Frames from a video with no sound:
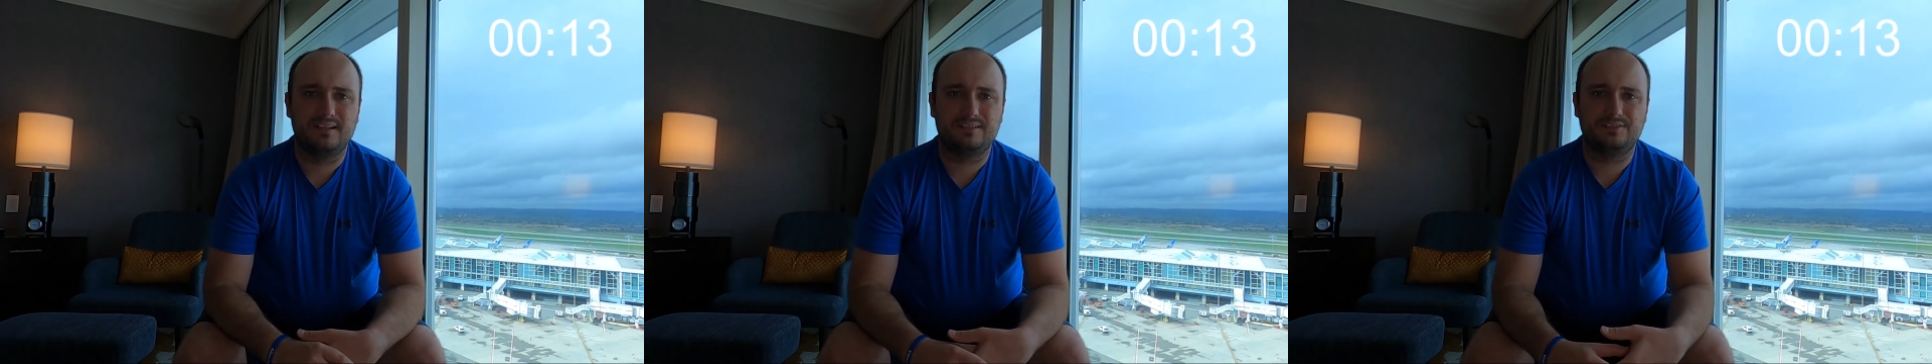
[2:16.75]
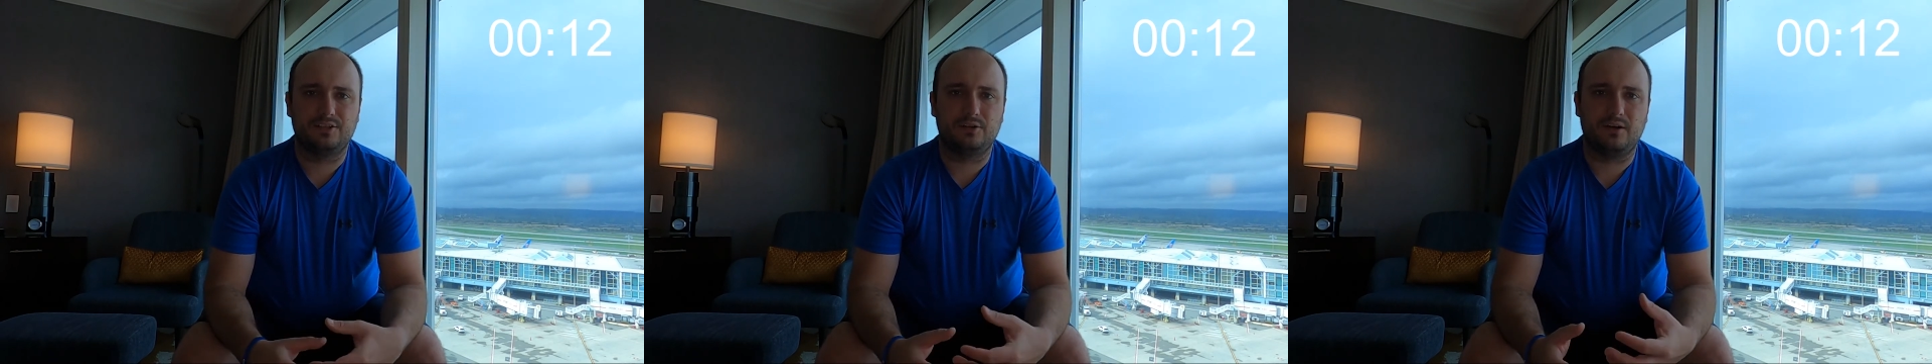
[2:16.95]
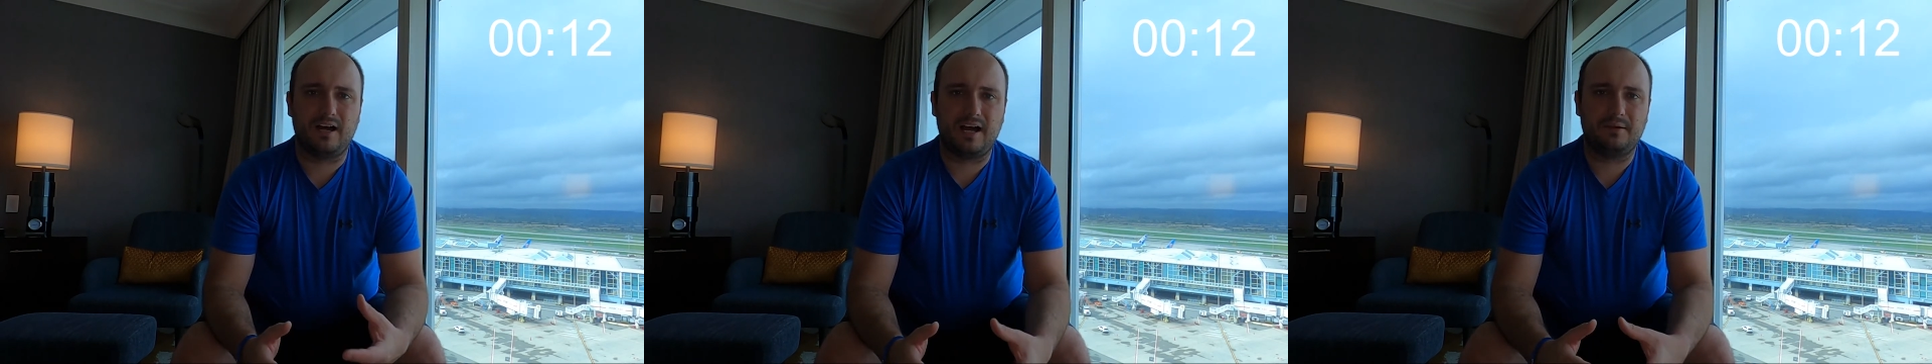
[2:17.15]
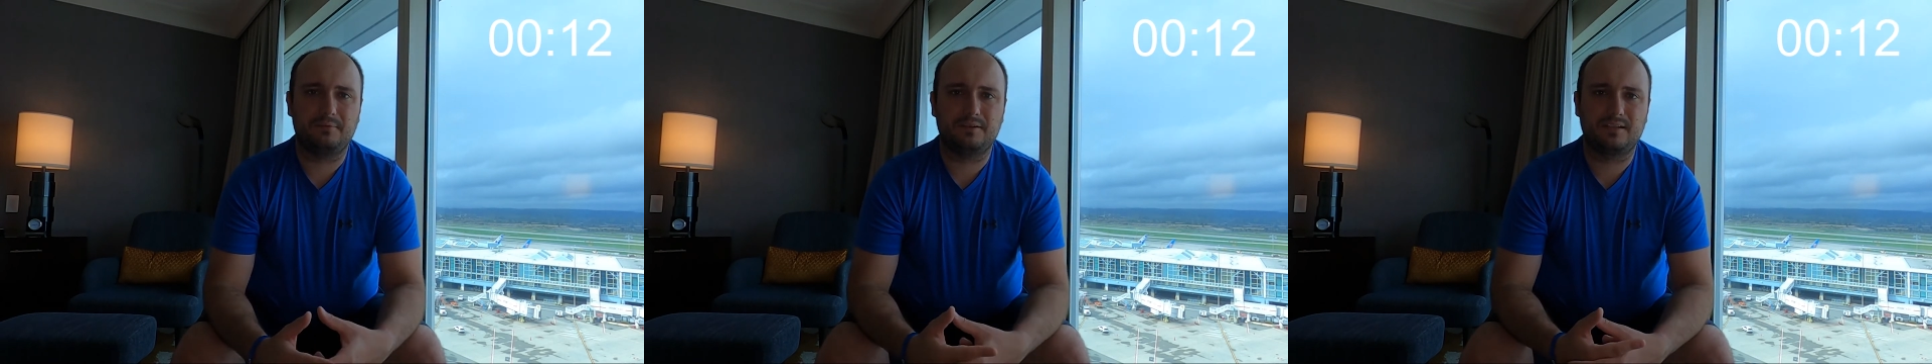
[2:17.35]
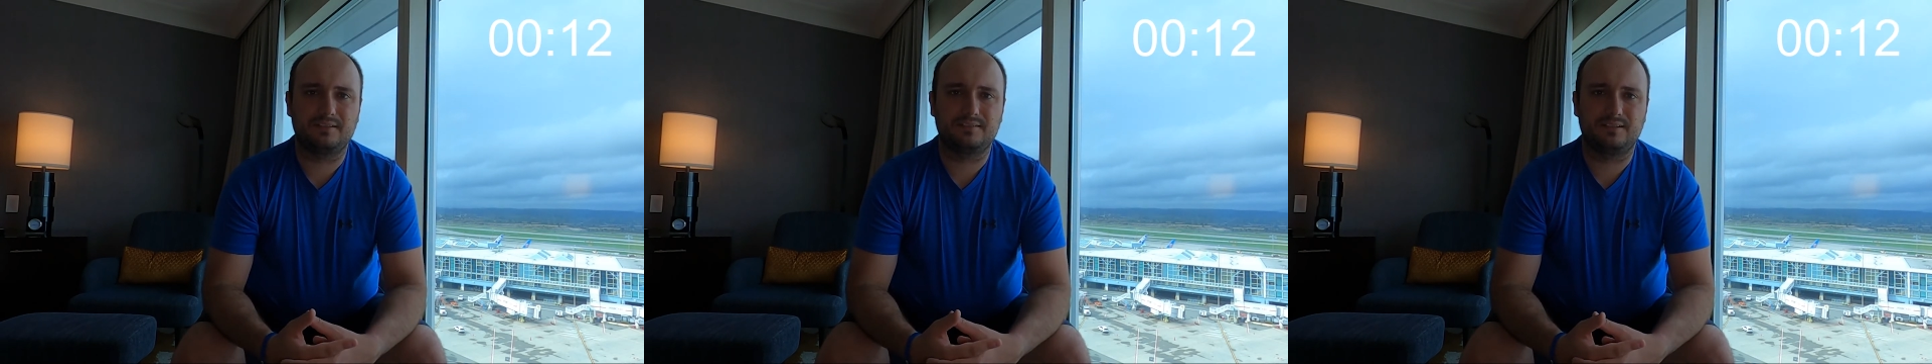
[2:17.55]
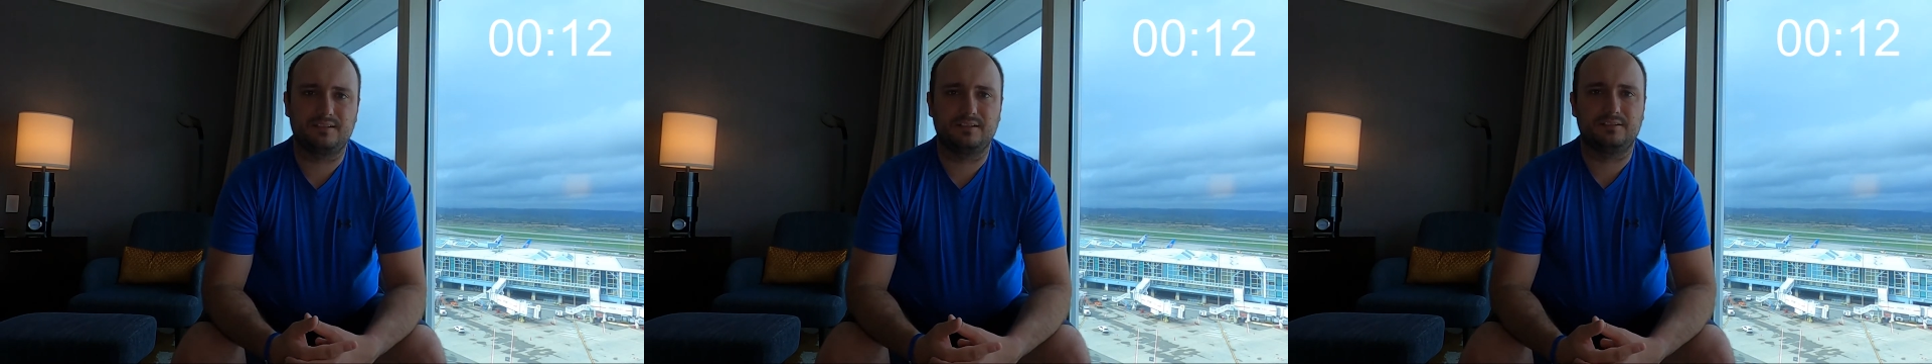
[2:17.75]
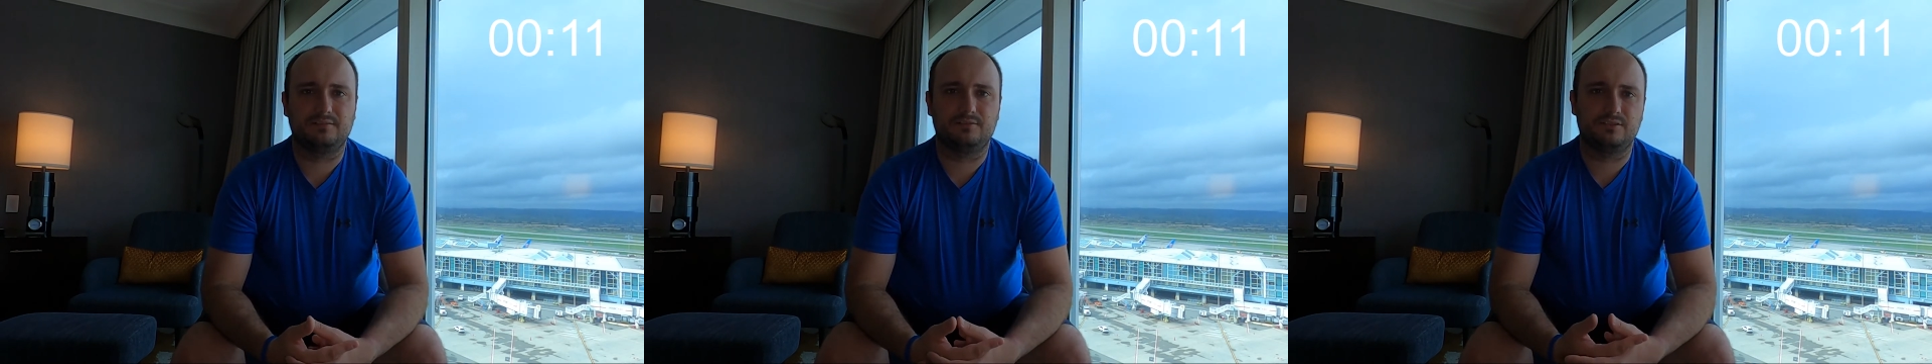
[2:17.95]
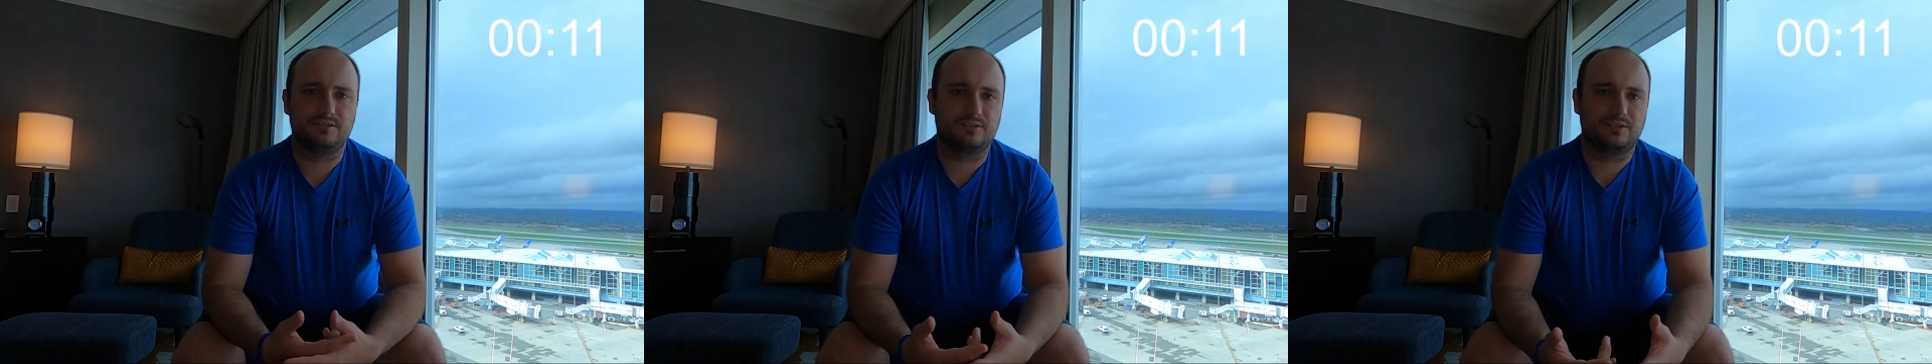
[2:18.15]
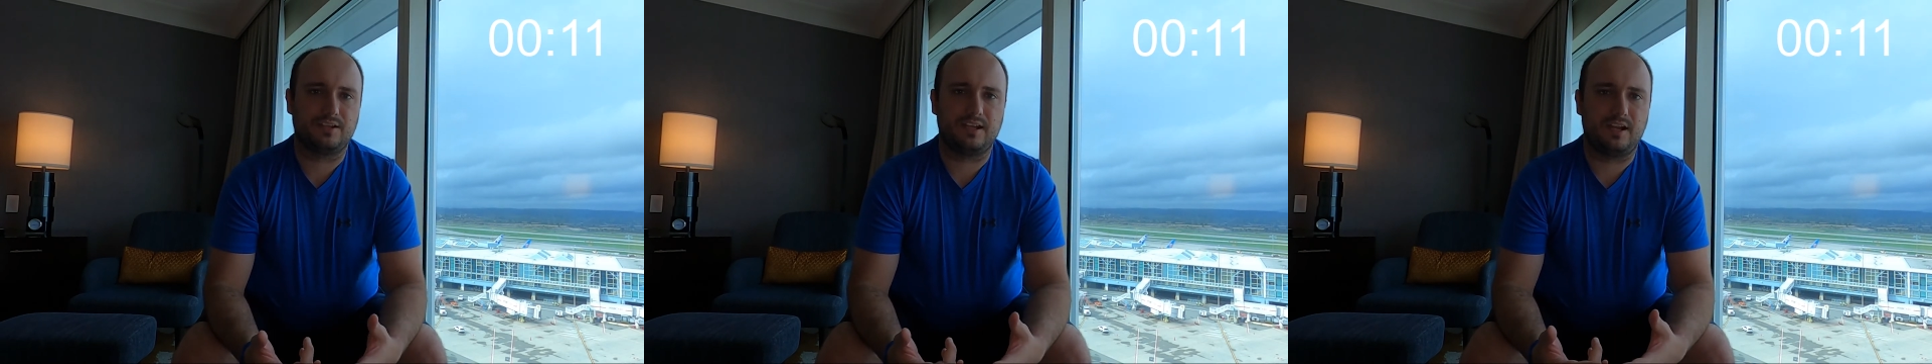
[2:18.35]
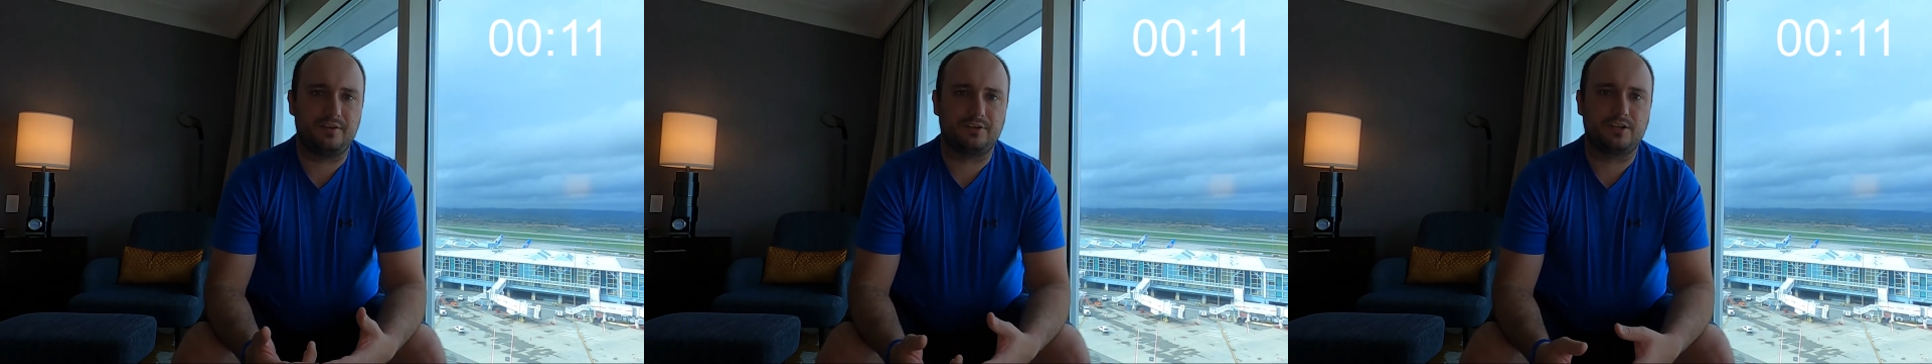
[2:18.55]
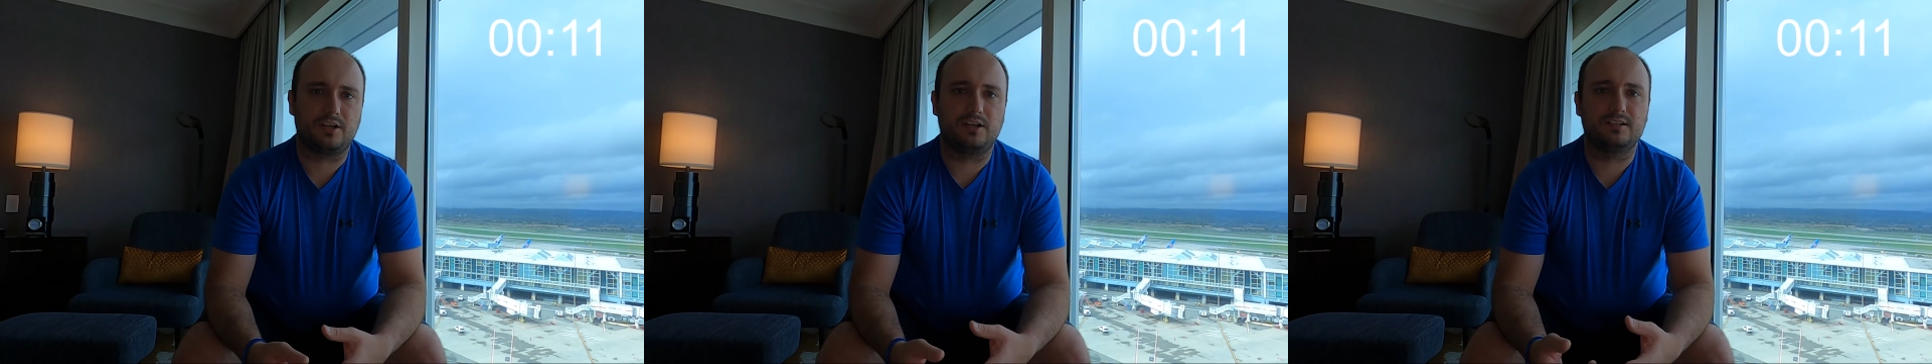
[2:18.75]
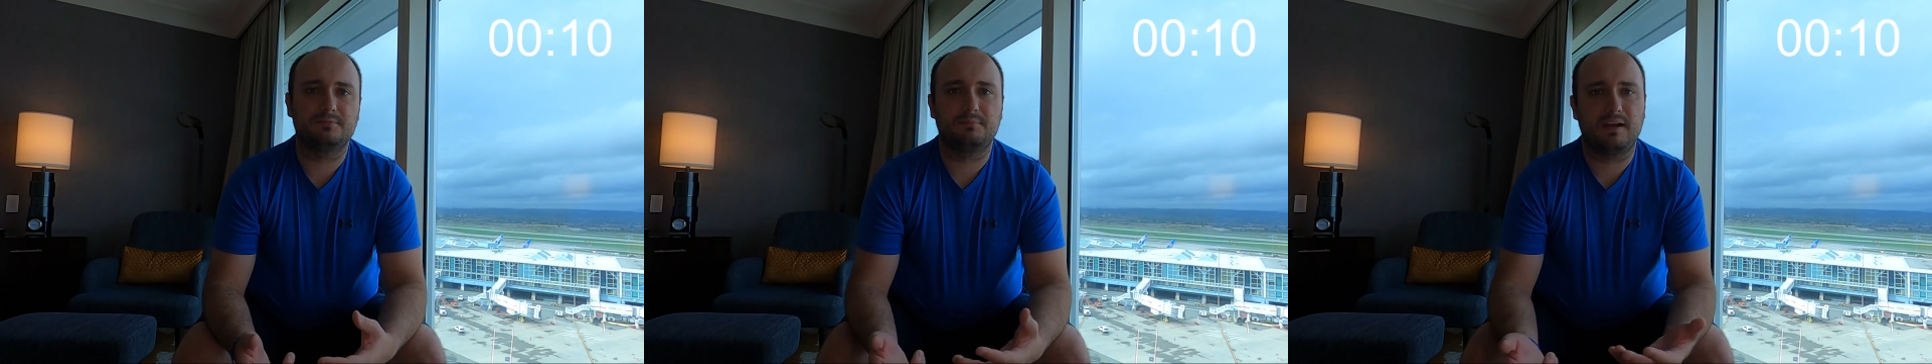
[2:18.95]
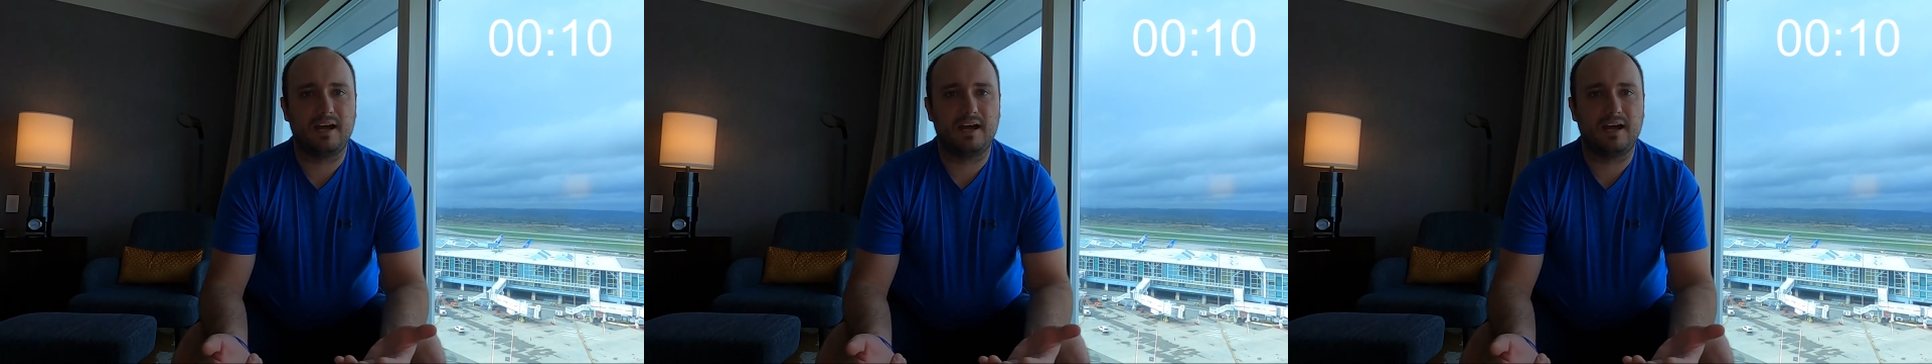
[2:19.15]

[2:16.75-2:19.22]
so I would consider just looking at other cards.